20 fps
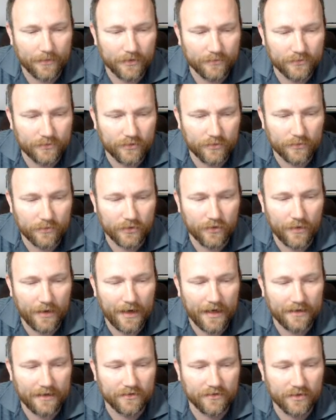So I'm going to go
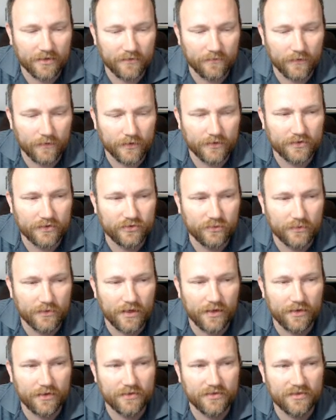ahead and convert this to
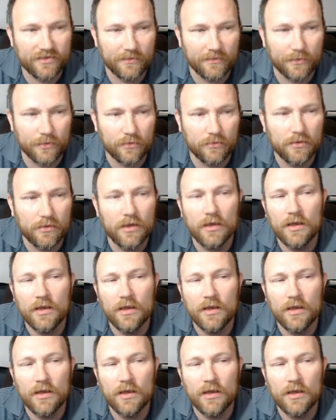another symbol.